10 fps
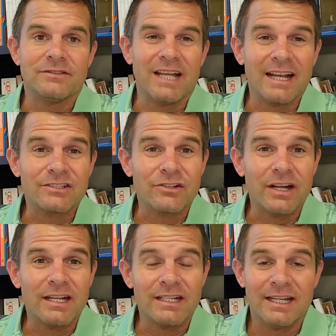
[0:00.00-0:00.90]
tax
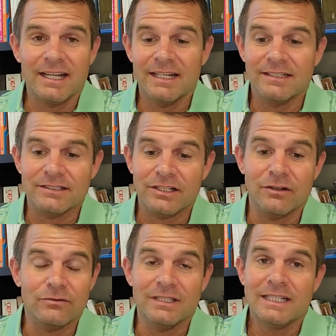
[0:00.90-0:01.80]
credit, and you
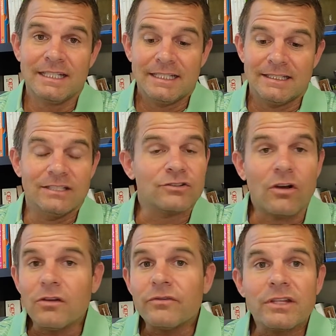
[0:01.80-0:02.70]
know, these are
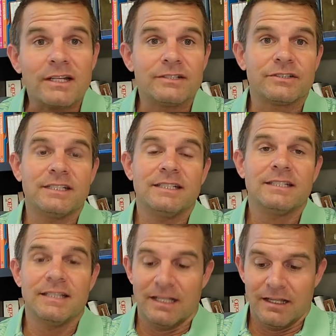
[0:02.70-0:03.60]
all over the country,
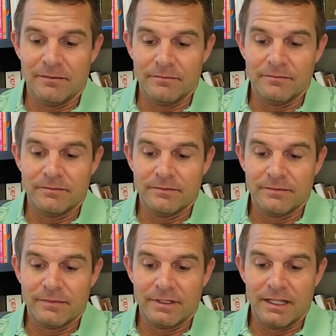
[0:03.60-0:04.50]
um,
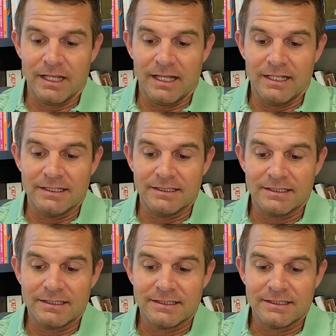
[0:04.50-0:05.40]

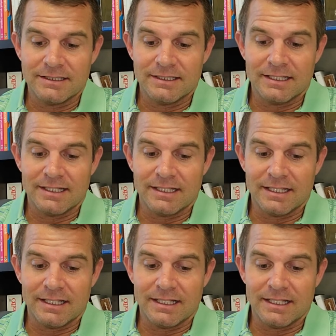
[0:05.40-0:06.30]
and
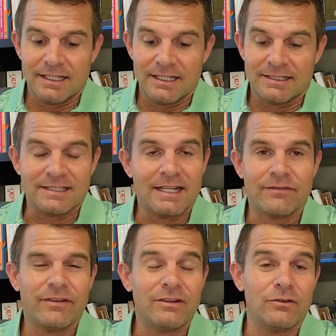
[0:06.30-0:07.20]
it's not a
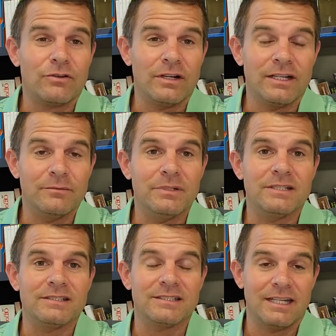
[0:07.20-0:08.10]
federal credit, but
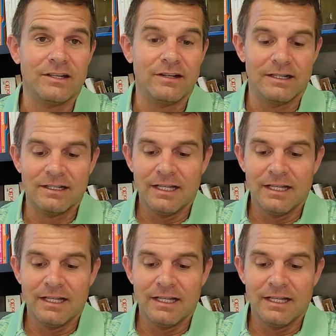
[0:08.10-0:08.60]
it's a state credit,